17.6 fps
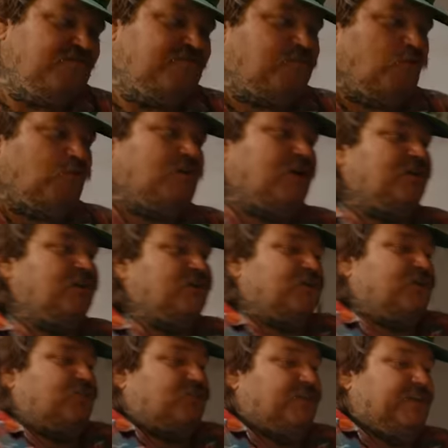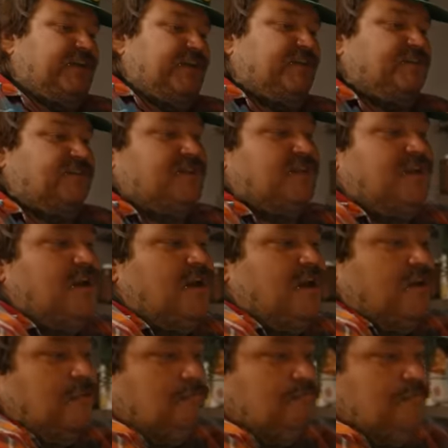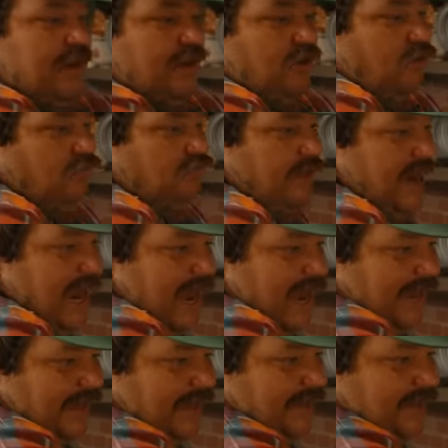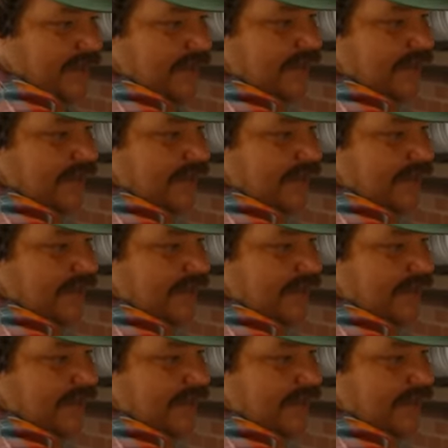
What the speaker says: 400 degrees, middle rack.